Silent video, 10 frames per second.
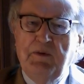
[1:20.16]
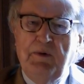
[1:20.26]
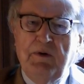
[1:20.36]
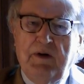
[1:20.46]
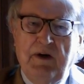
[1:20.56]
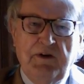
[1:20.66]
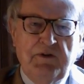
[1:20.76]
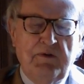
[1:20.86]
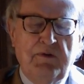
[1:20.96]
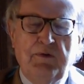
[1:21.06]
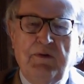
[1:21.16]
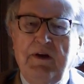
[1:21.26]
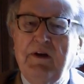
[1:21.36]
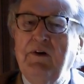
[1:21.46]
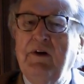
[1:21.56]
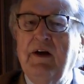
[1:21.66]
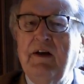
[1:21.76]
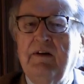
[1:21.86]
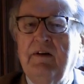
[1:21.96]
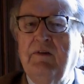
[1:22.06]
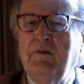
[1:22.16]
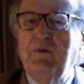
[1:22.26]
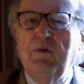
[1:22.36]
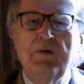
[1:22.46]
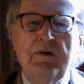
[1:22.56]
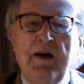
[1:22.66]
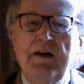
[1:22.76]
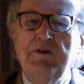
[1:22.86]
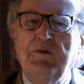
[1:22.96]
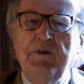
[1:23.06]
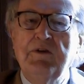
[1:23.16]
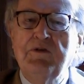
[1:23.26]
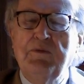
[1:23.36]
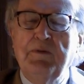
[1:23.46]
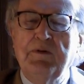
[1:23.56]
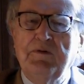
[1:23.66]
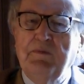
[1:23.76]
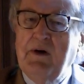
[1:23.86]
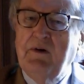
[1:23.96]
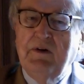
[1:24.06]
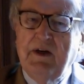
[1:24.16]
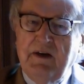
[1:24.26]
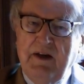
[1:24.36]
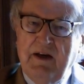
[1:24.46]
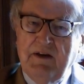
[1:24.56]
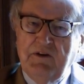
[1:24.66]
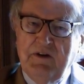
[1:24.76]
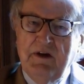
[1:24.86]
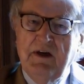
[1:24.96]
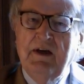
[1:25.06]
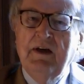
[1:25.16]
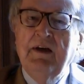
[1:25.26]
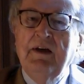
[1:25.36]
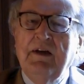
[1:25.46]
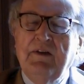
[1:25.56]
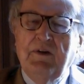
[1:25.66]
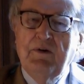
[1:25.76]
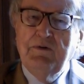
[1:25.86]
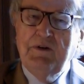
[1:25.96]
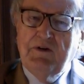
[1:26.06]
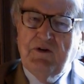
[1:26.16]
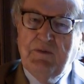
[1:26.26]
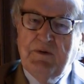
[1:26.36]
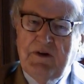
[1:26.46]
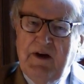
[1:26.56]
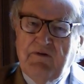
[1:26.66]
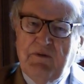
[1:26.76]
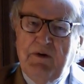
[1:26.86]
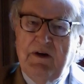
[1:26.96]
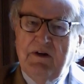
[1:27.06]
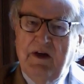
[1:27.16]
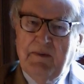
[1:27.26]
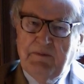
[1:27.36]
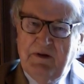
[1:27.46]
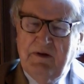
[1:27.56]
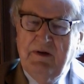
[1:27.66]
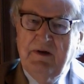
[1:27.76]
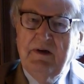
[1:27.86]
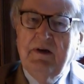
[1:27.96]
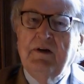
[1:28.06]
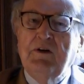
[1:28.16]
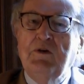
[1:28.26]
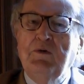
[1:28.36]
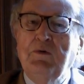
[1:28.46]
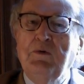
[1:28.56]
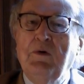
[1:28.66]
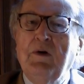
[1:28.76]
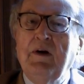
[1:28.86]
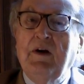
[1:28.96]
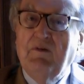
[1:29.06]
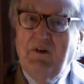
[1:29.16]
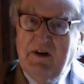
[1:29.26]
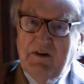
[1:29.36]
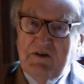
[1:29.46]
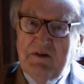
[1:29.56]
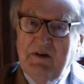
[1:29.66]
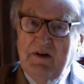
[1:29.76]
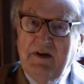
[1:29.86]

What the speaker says: communication through the internet and through all kinds of instruments of modern technology. Those instruments have to be adapted to governance,